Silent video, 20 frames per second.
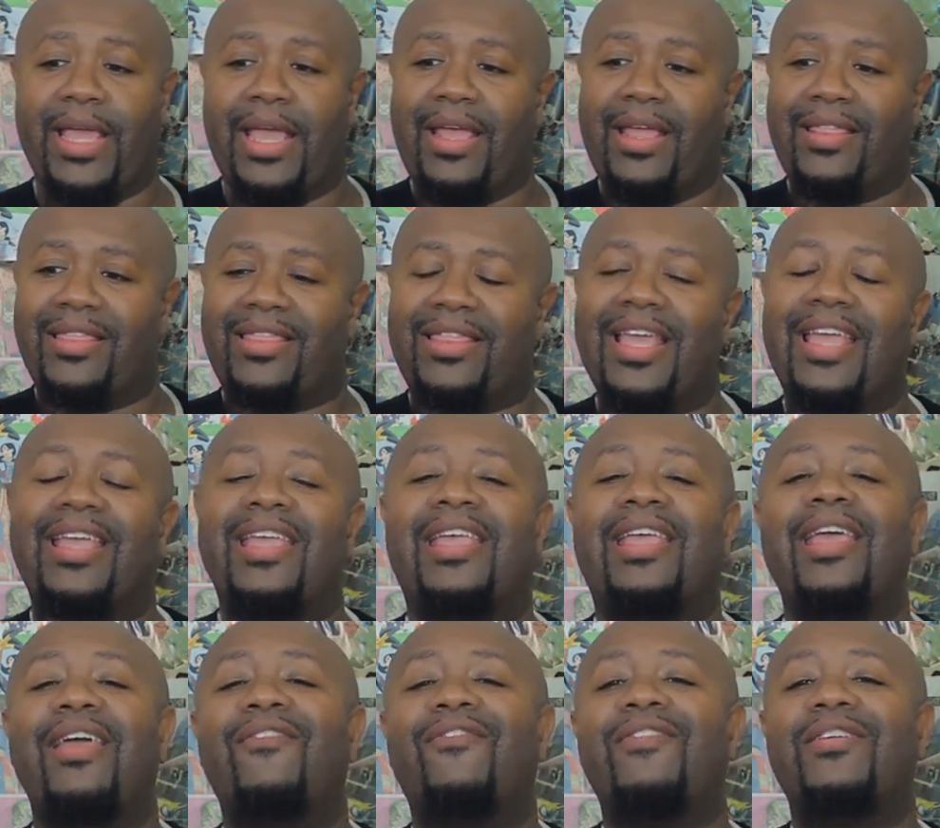They they
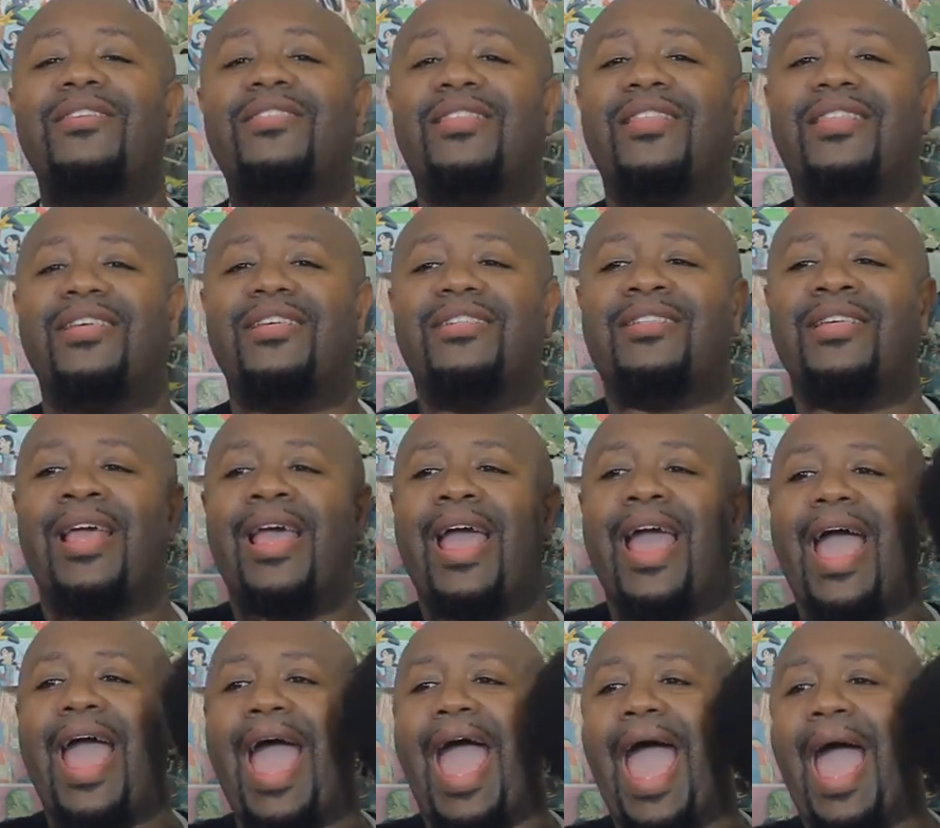give us this
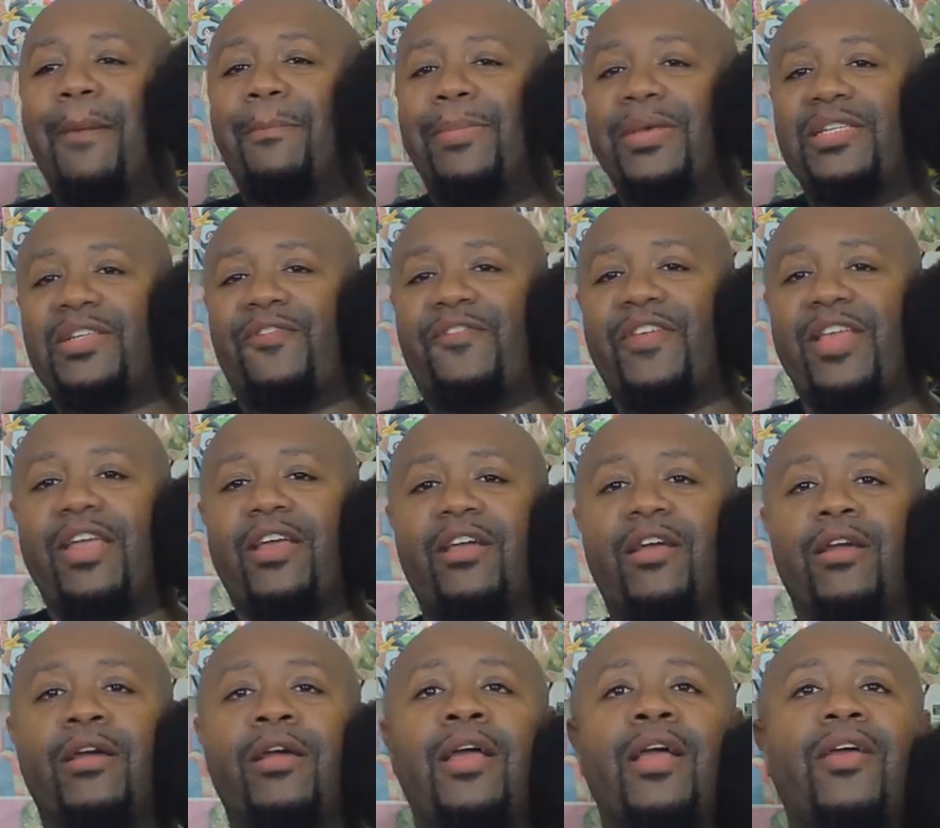
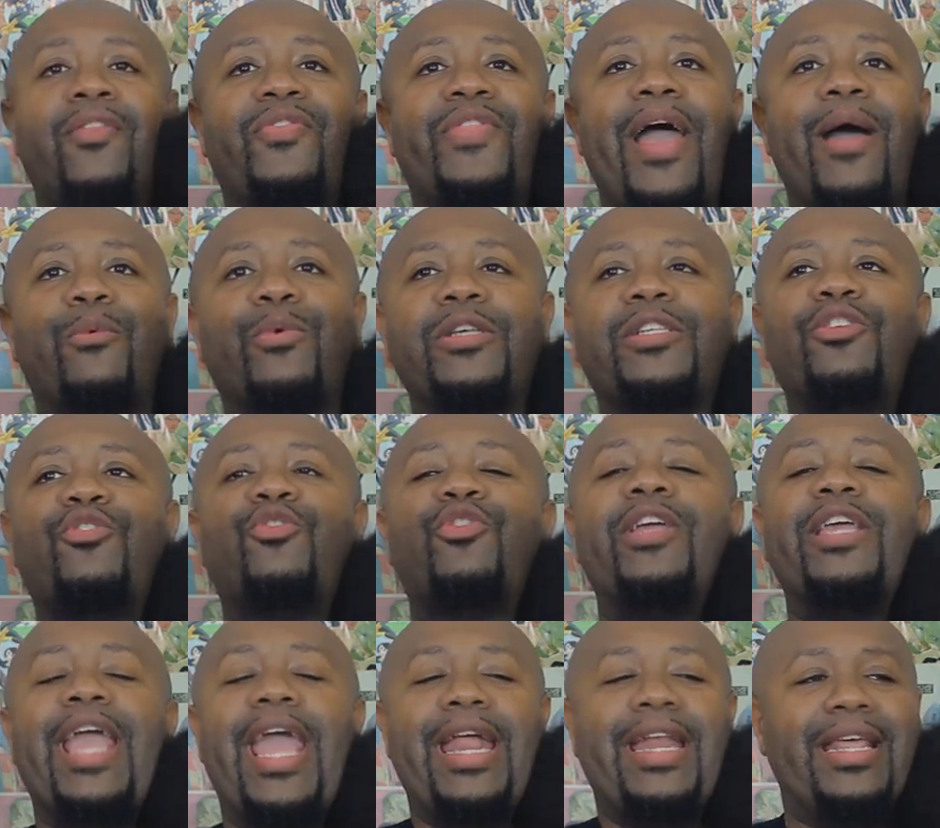atmosphere that was
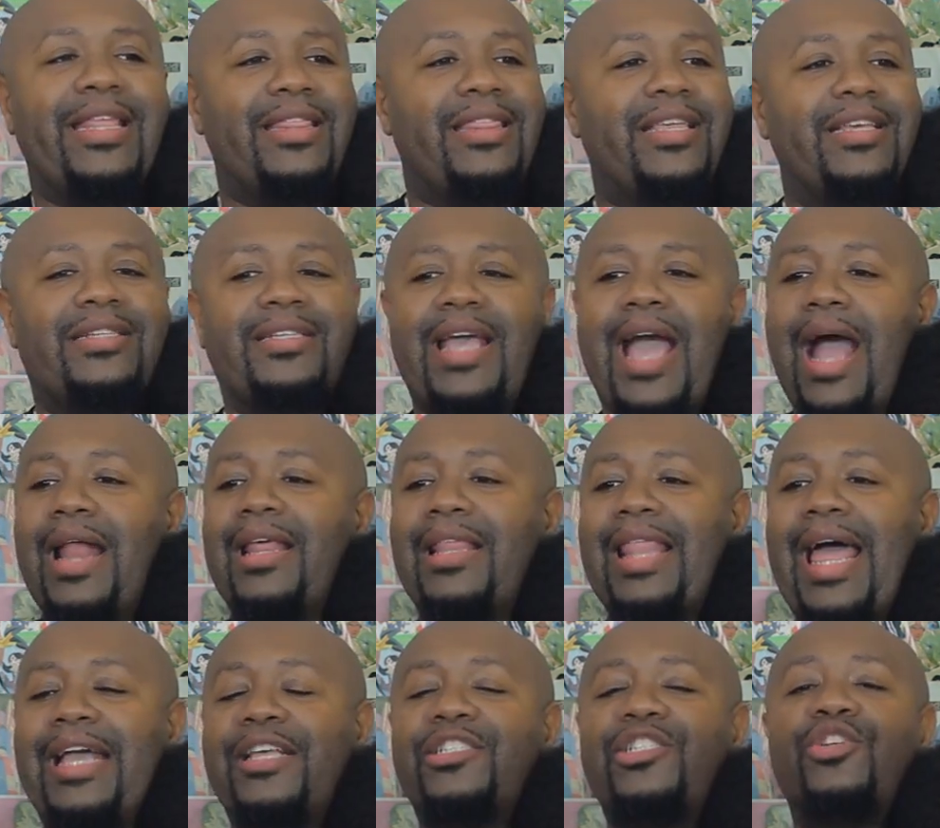created, this kind of
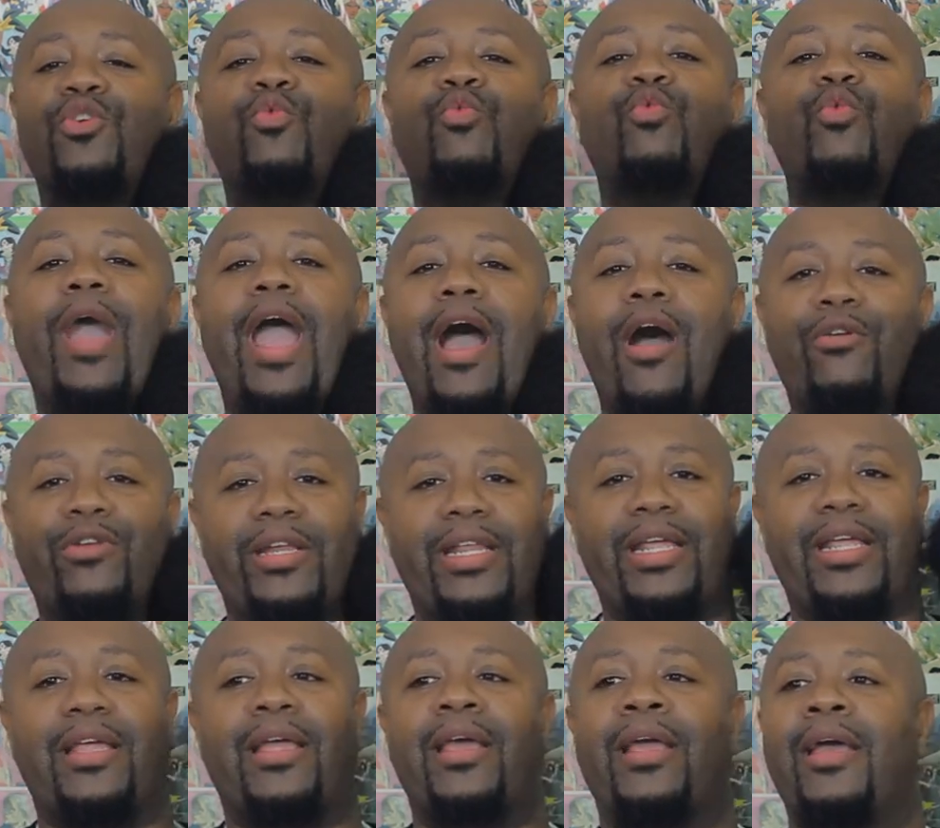like
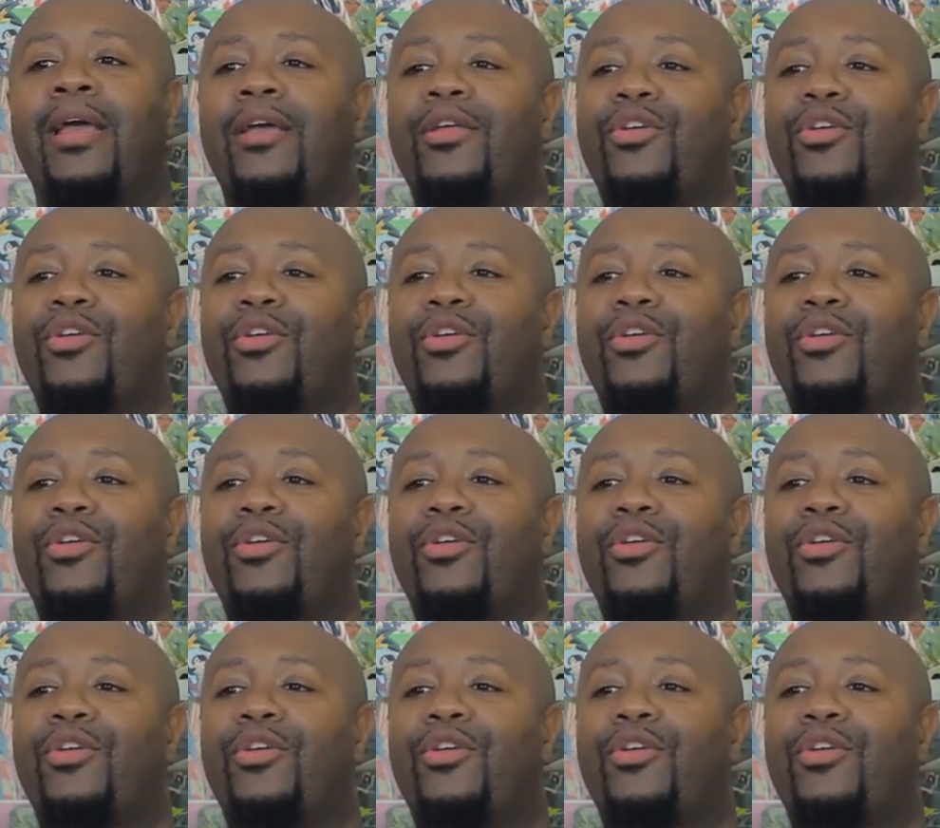surrounding,